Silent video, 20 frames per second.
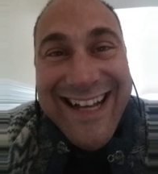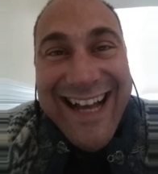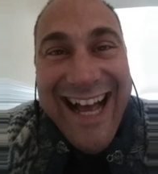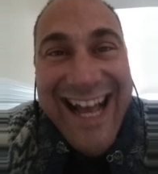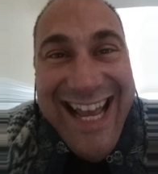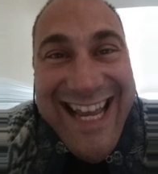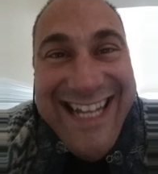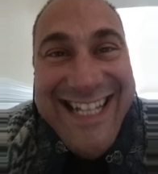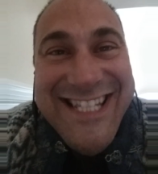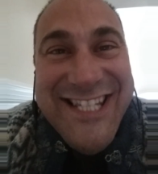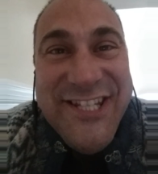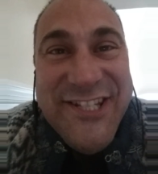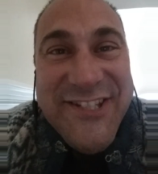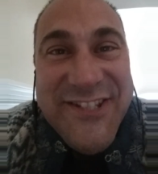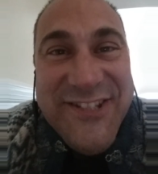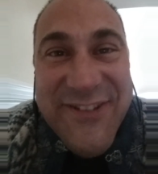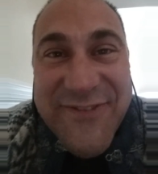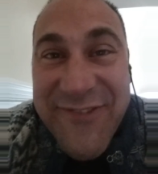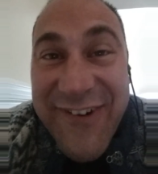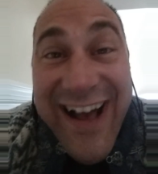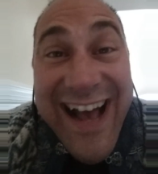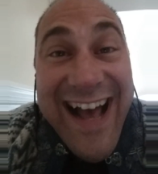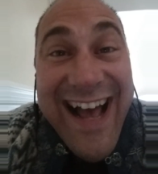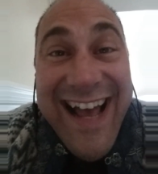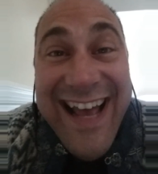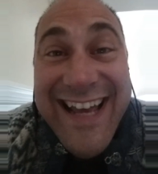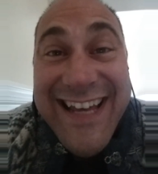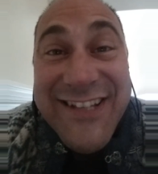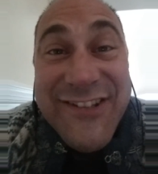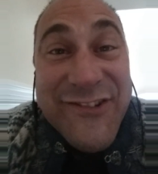eins,
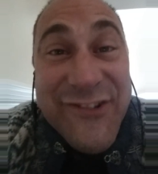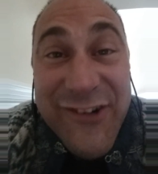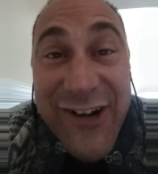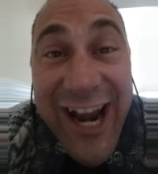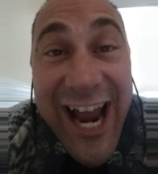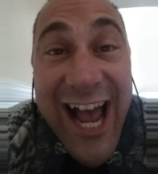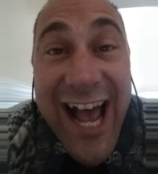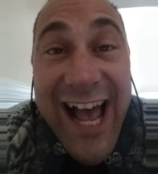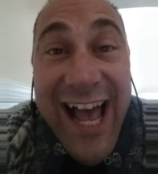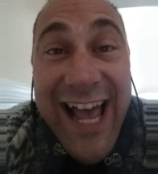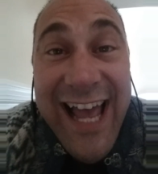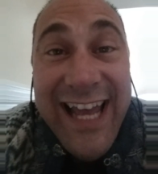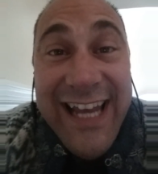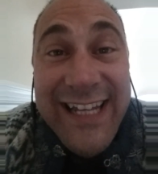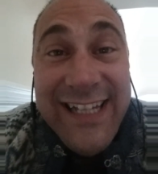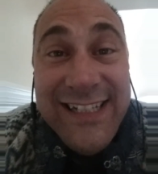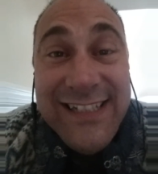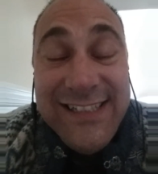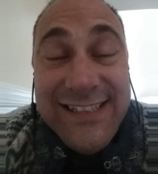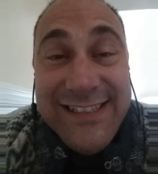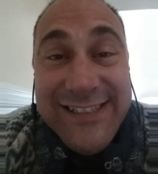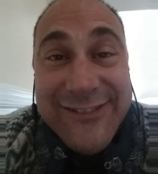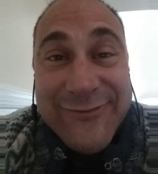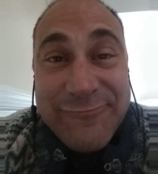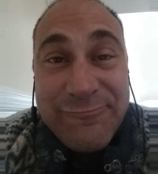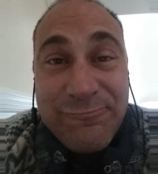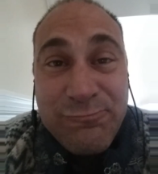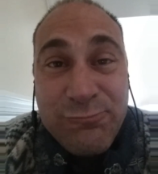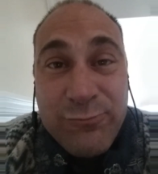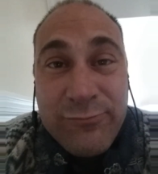zwei, drei.
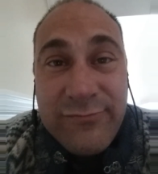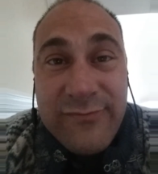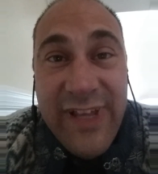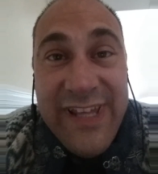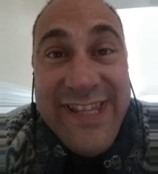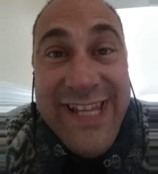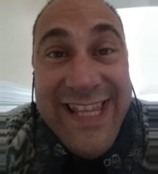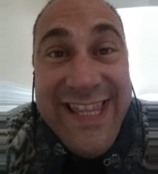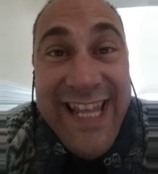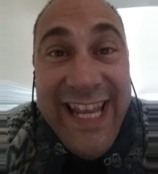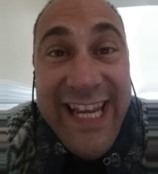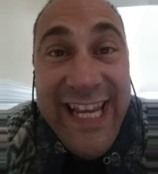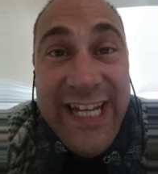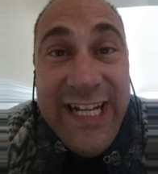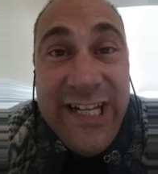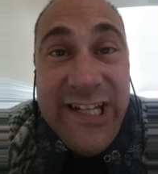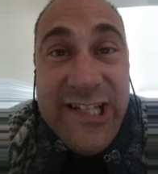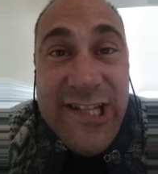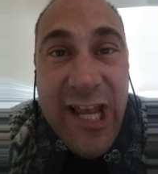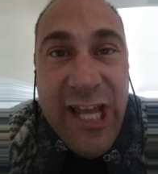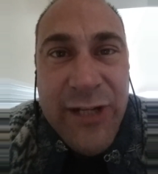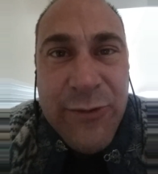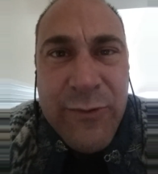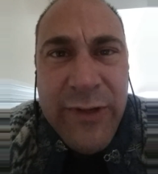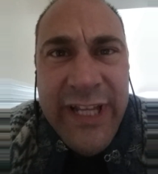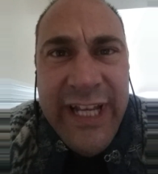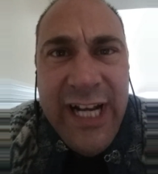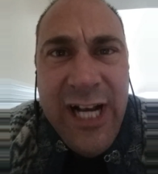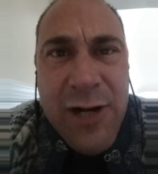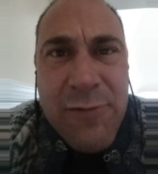And then they get excited
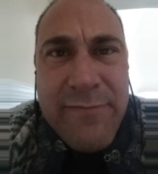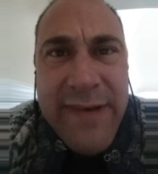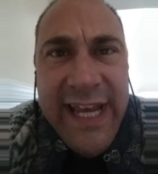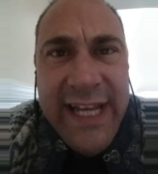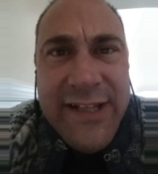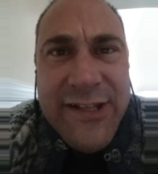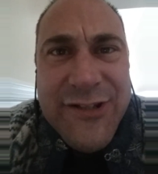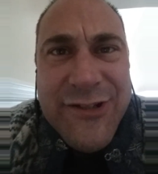when they come back